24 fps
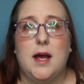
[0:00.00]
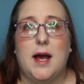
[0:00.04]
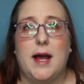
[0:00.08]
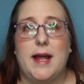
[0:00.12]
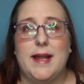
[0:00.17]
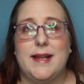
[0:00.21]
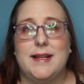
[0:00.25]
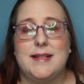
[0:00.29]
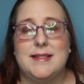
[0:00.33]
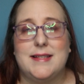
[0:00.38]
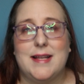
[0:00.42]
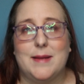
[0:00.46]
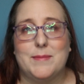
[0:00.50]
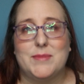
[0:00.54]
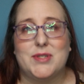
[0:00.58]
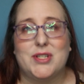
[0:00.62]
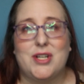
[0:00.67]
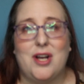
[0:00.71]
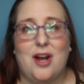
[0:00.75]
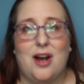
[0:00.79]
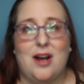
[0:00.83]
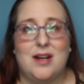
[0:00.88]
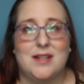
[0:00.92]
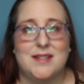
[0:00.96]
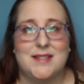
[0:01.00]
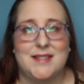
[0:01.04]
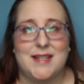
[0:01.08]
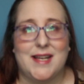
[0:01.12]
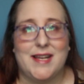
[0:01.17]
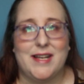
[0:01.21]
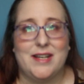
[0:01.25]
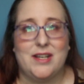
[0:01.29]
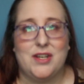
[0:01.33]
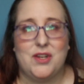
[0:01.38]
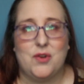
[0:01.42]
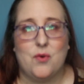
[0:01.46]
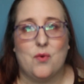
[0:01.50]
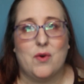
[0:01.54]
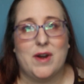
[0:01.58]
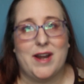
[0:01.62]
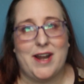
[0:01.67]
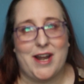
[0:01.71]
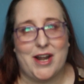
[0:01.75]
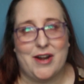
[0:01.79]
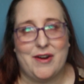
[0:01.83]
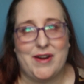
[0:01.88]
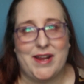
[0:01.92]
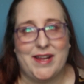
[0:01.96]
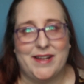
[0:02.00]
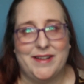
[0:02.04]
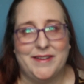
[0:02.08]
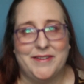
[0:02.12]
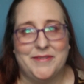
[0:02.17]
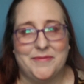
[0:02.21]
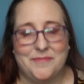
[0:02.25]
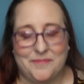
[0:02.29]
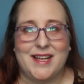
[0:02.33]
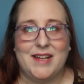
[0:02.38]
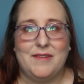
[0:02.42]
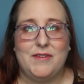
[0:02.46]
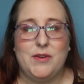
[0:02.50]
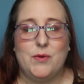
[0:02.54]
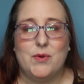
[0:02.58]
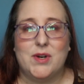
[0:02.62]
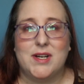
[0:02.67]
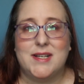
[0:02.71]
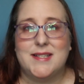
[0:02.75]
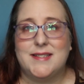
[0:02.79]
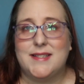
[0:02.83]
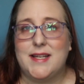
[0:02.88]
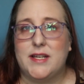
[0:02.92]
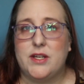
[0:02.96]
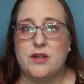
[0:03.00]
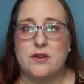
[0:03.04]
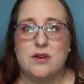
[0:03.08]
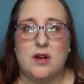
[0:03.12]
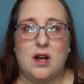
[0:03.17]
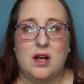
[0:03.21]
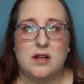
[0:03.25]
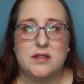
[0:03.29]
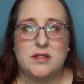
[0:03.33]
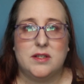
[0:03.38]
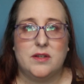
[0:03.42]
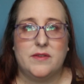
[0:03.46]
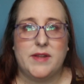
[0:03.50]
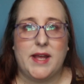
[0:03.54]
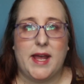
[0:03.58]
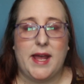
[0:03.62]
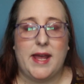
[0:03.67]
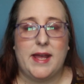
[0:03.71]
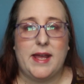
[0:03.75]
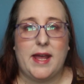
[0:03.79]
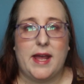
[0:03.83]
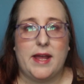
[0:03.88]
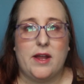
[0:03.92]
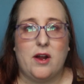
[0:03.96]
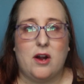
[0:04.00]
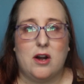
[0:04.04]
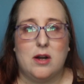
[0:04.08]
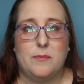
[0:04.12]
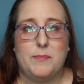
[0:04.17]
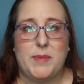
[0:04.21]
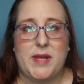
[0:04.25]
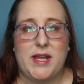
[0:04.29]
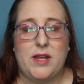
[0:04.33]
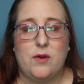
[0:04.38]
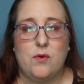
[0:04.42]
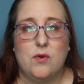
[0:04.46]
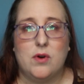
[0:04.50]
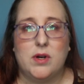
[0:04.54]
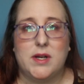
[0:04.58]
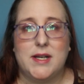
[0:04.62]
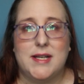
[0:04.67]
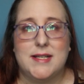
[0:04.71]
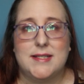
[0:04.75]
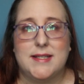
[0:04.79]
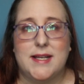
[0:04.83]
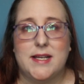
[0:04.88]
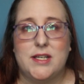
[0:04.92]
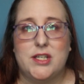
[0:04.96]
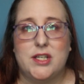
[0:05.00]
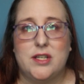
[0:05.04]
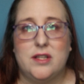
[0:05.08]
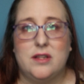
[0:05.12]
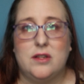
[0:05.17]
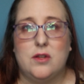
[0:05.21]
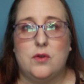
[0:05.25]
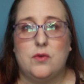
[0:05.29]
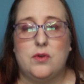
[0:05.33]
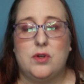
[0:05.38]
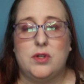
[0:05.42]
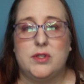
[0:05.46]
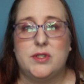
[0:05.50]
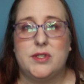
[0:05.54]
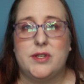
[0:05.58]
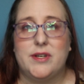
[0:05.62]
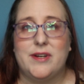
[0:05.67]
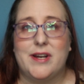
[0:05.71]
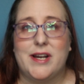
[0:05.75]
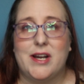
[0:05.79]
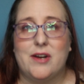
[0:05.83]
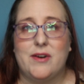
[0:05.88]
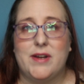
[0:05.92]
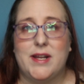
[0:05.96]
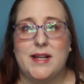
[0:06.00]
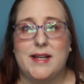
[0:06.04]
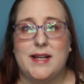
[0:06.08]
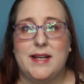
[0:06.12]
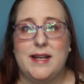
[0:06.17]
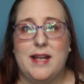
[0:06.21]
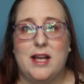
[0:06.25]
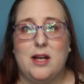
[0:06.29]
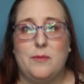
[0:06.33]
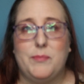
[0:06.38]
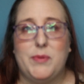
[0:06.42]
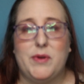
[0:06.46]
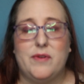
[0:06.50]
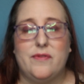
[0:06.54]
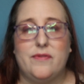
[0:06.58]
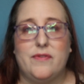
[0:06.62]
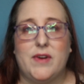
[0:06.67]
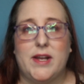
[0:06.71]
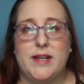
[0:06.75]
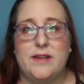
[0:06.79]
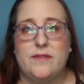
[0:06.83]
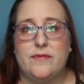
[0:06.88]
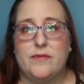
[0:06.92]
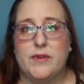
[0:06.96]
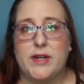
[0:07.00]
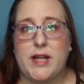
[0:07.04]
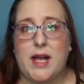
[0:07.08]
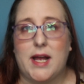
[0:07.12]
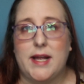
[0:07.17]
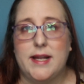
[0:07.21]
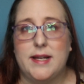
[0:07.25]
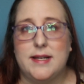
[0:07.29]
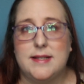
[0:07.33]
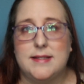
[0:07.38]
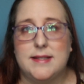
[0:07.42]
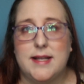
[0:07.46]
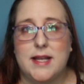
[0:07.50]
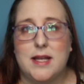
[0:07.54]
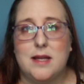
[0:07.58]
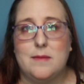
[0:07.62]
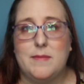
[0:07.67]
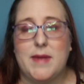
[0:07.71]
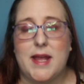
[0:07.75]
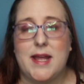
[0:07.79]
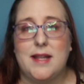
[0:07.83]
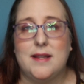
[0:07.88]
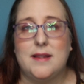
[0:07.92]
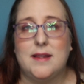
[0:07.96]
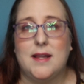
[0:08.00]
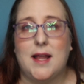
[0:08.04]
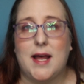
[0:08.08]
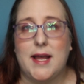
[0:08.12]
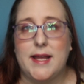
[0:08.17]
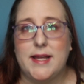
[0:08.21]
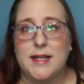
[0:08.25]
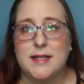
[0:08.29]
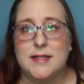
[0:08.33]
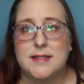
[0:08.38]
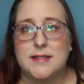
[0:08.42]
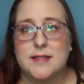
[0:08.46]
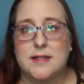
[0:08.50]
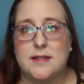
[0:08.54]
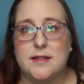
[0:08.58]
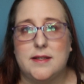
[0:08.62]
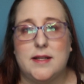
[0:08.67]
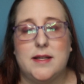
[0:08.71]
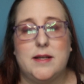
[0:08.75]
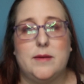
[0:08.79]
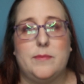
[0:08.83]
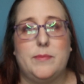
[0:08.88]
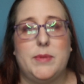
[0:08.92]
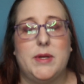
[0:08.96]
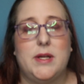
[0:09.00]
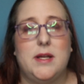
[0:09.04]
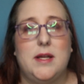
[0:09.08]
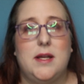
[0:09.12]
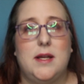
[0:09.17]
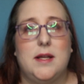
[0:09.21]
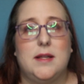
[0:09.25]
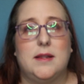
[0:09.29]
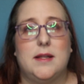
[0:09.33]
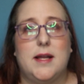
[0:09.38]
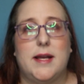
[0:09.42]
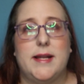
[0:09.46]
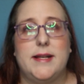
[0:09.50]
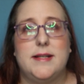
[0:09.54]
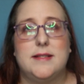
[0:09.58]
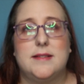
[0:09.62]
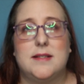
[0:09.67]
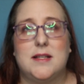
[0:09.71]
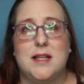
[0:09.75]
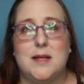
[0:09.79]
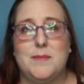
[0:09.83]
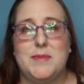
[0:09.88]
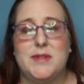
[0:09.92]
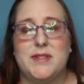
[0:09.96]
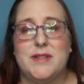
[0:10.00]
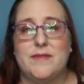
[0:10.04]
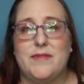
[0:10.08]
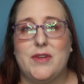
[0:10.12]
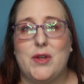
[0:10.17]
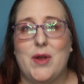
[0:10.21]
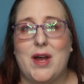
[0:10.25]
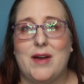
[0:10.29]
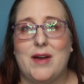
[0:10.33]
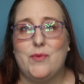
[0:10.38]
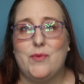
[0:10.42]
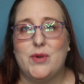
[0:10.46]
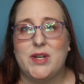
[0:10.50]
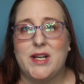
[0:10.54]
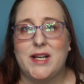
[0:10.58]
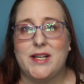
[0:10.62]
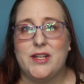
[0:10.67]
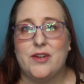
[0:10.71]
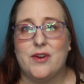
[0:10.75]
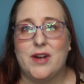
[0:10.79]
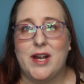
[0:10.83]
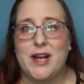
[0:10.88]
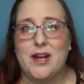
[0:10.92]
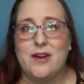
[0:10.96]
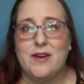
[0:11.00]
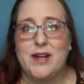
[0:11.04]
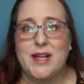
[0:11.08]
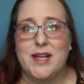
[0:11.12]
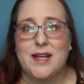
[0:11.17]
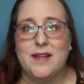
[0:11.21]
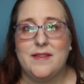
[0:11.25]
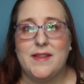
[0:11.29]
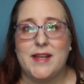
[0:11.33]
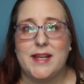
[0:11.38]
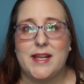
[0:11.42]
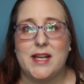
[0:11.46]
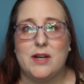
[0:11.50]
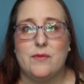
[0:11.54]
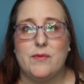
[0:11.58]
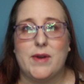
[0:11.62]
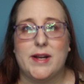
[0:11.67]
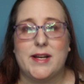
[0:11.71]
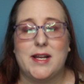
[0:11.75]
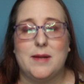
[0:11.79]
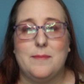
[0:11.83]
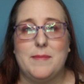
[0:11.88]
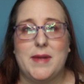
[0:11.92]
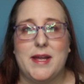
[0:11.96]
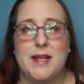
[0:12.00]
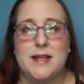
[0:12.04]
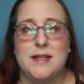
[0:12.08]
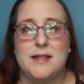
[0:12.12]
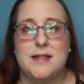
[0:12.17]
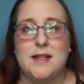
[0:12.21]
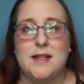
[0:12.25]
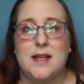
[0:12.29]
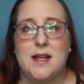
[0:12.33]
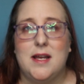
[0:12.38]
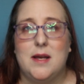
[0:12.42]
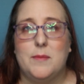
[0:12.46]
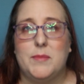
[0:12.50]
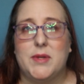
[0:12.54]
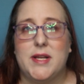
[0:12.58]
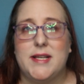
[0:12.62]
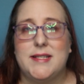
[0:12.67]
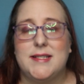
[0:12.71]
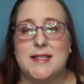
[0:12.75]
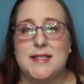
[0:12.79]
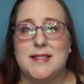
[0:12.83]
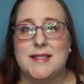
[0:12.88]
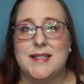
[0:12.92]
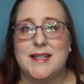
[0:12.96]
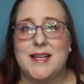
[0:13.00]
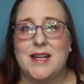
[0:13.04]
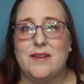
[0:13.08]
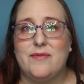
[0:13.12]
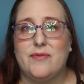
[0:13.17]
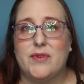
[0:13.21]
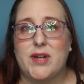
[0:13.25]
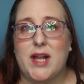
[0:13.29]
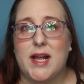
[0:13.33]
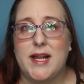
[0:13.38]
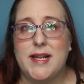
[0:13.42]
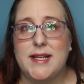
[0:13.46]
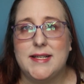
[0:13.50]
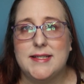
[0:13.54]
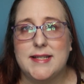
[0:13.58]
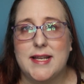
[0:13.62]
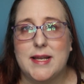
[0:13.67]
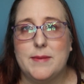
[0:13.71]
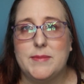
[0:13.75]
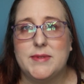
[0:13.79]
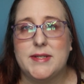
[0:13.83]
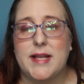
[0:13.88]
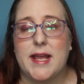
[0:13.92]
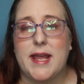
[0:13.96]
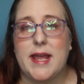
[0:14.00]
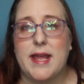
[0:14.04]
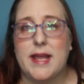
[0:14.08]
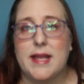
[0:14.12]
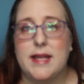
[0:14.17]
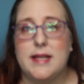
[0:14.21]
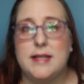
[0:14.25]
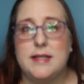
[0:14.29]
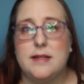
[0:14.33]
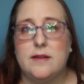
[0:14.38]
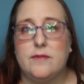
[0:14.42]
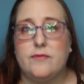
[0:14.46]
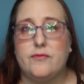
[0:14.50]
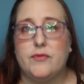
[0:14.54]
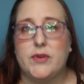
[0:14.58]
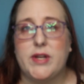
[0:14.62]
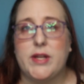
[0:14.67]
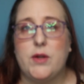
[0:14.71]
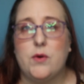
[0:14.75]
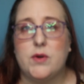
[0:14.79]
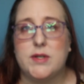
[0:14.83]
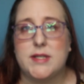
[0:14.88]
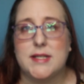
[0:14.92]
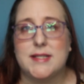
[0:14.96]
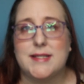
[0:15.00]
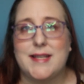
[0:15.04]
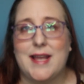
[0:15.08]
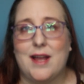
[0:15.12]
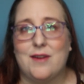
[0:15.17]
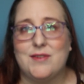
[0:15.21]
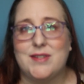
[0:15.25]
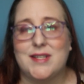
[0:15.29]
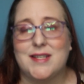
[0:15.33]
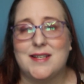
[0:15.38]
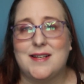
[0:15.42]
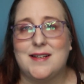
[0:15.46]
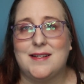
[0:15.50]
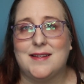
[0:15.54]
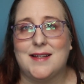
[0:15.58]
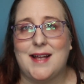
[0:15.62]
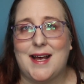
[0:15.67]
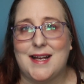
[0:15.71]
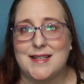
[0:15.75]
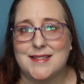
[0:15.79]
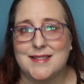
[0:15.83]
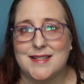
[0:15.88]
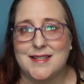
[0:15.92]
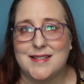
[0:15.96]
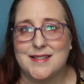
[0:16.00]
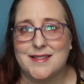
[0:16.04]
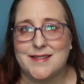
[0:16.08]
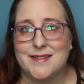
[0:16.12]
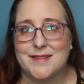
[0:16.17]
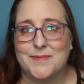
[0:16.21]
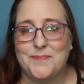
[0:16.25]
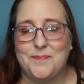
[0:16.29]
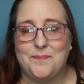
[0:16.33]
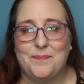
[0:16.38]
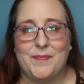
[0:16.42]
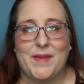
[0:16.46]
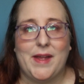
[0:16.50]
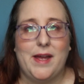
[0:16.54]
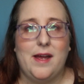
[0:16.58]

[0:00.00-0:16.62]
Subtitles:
eye exams cost in your area. If you are a senior, also the AARP organization local to your area can help you find free eye exam, and Lions Club. Lions Club is if you one in your area, they can recommend places to get free eye exams and free or discounted glasses.